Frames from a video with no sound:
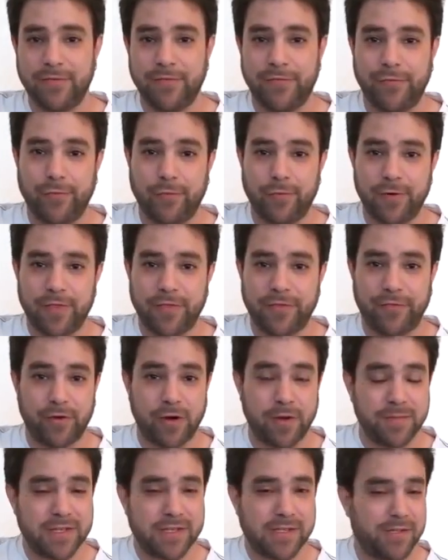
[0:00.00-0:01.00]
and forth
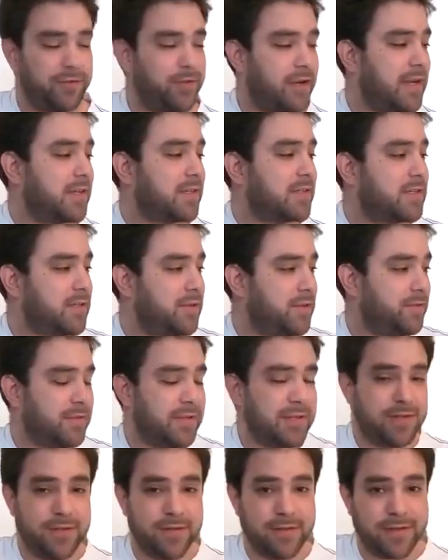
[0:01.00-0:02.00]
from the strings to
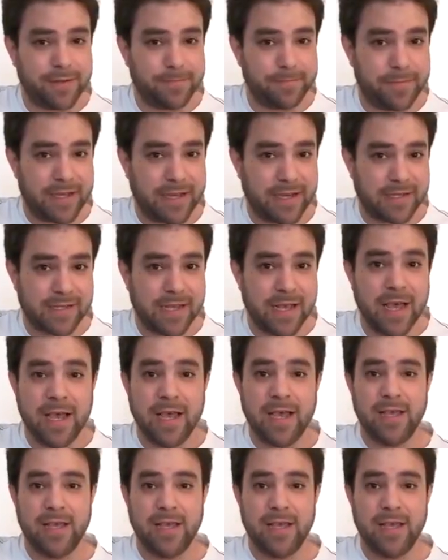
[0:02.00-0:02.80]
the tuning pegs.